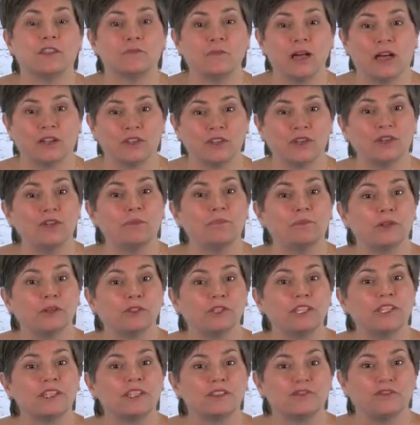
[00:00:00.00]
about your
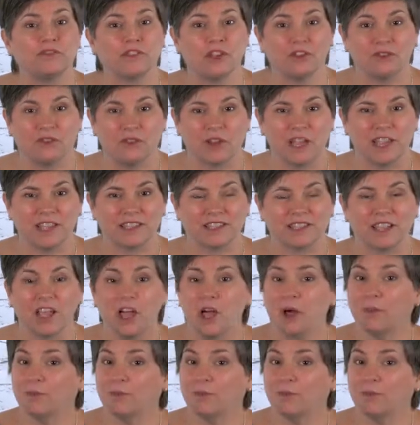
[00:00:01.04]
abilities to fundraise.